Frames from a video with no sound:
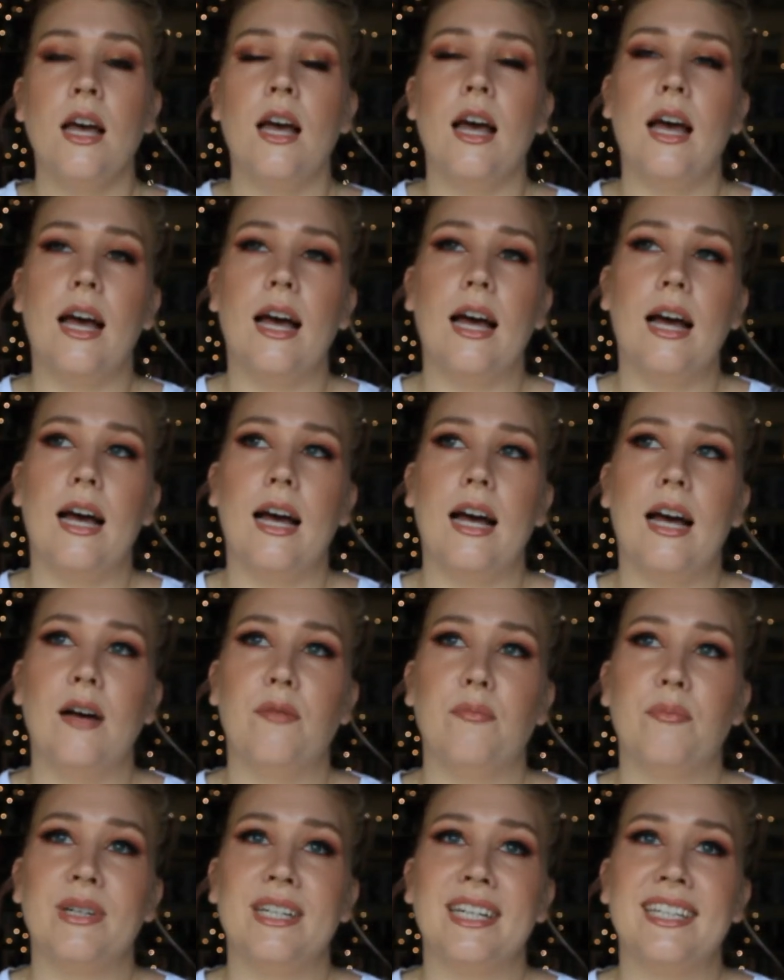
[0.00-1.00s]

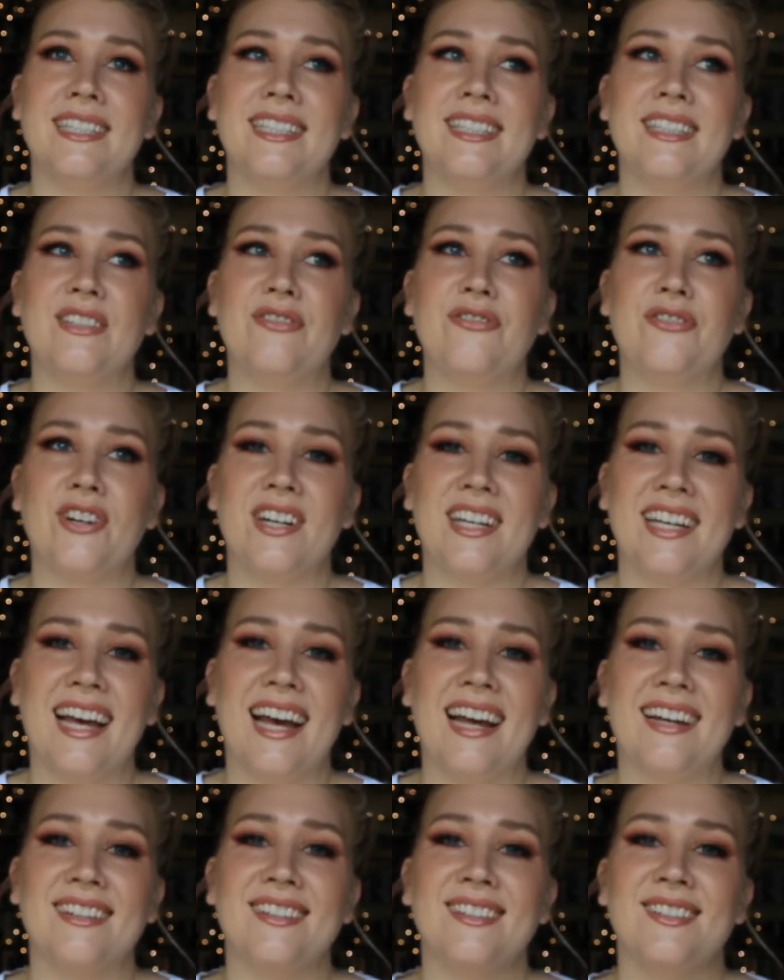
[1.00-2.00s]
But I did
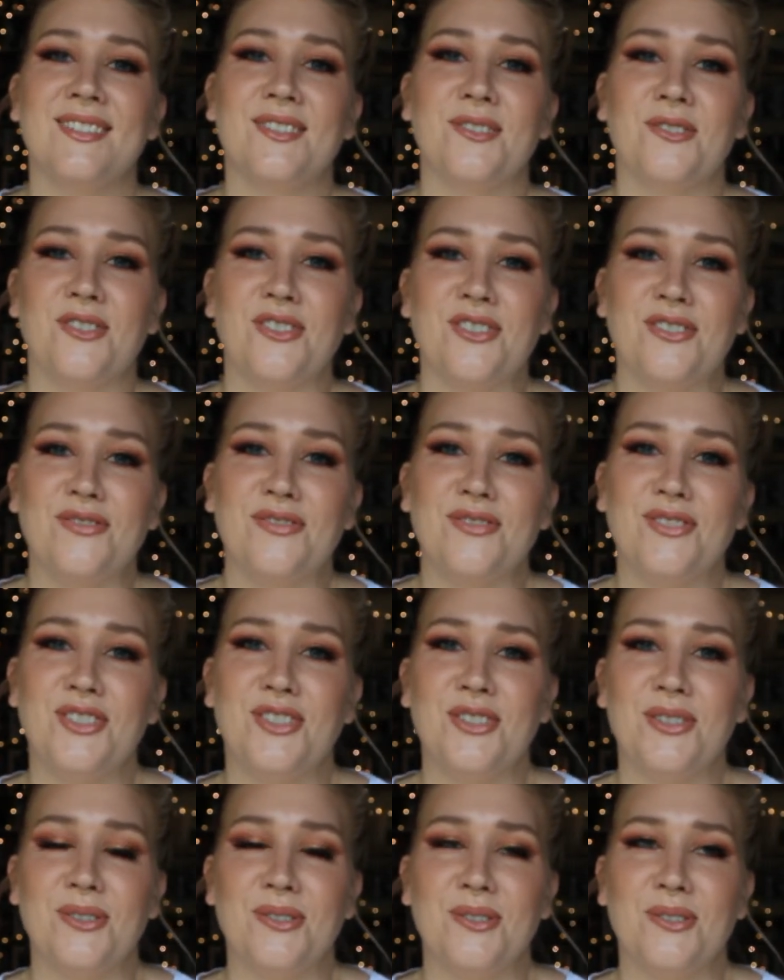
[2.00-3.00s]
forget sort of
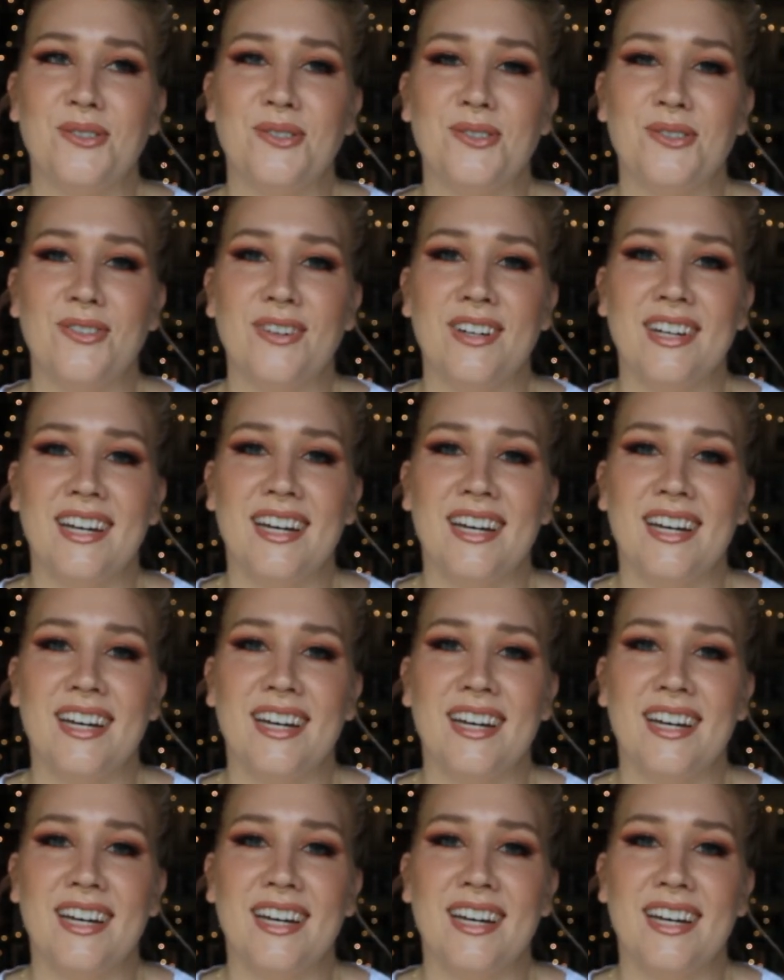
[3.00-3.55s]
to